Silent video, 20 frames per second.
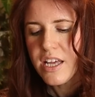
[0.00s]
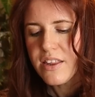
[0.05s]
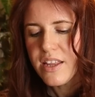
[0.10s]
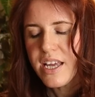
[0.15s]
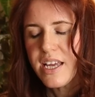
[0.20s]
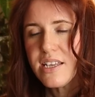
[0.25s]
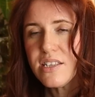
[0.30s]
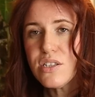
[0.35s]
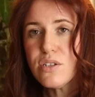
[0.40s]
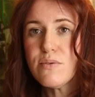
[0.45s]

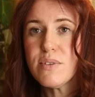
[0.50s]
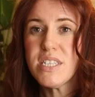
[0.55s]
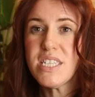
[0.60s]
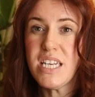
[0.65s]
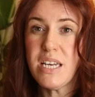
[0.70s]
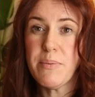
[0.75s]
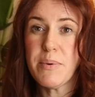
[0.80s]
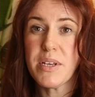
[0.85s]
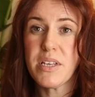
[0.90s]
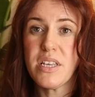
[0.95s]
These you would
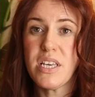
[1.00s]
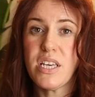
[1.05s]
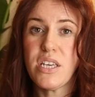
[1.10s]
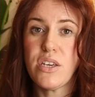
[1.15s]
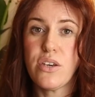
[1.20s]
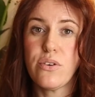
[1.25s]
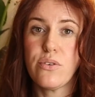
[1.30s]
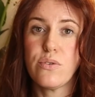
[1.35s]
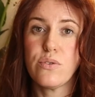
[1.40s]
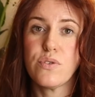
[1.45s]
typically
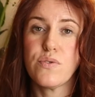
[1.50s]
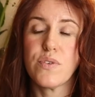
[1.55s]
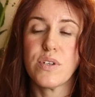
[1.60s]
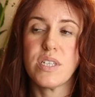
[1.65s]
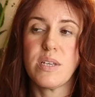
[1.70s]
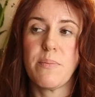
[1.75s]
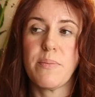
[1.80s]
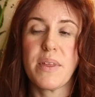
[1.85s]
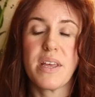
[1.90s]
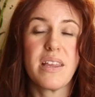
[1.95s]
use for
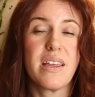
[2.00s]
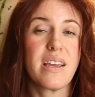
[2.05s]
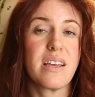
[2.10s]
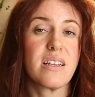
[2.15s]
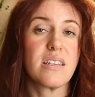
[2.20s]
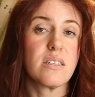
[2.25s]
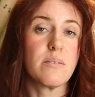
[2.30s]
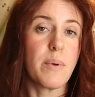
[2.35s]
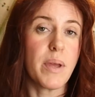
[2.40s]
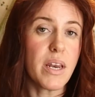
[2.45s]
something like
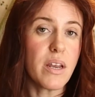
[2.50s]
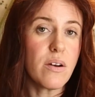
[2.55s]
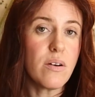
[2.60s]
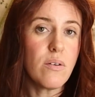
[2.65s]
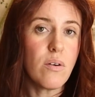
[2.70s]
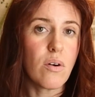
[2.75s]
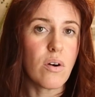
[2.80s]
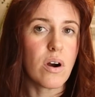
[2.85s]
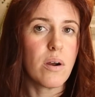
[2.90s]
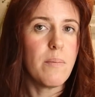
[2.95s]
a tomato
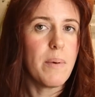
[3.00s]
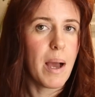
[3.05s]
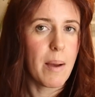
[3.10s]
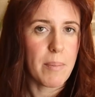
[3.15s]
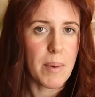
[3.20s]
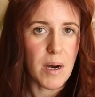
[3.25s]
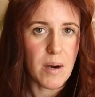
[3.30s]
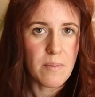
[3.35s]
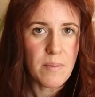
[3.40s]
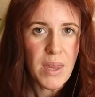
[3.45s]
or a
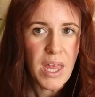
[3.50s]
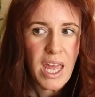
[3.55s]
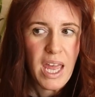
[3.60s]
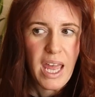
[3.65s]
pepper.